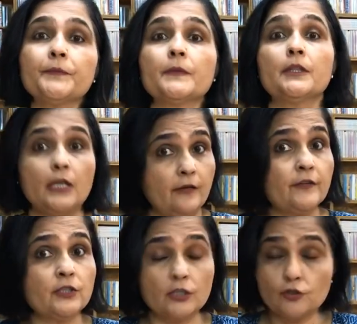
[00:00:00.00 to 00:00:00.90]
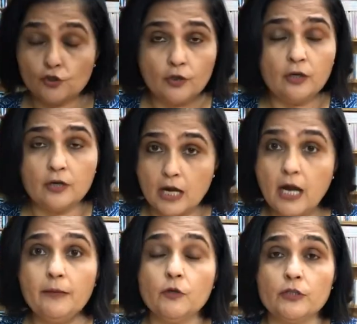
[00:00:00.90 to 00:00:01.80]
The elephant said, "Sure,
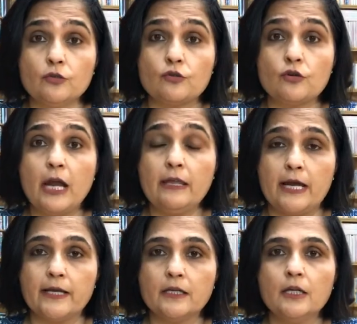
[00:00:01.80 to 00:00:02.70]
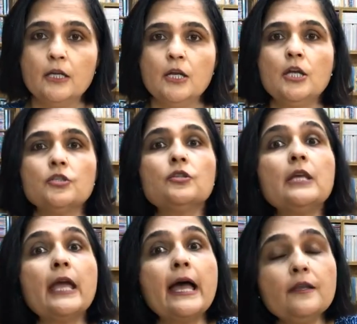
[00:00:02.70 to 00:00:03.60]
I'm going to try that." So the
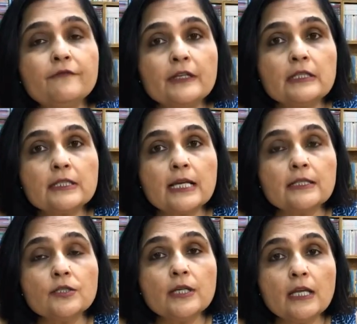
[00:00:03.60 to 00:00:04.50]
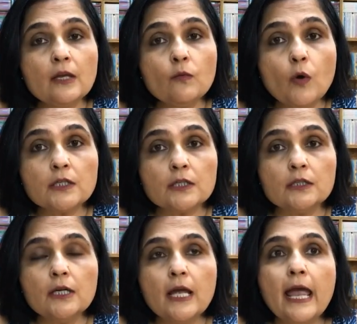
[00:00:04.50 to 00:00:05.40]
elephant started drinking water.
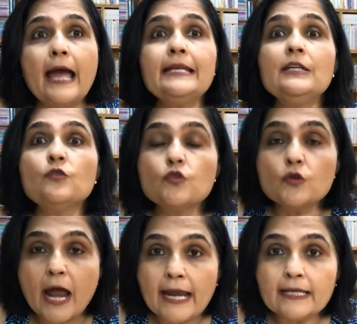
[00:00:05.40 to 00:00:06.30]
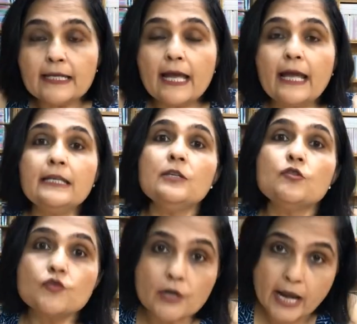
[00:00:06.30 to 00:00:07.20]
And he drank and he
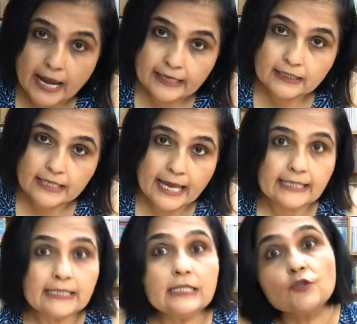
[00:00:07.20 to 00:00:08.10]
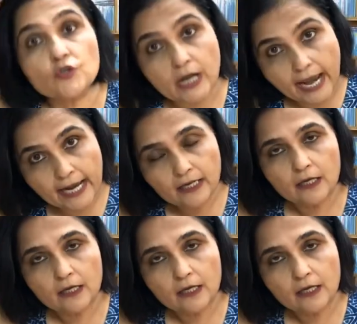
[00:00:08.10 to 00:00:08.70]
drank and he drank.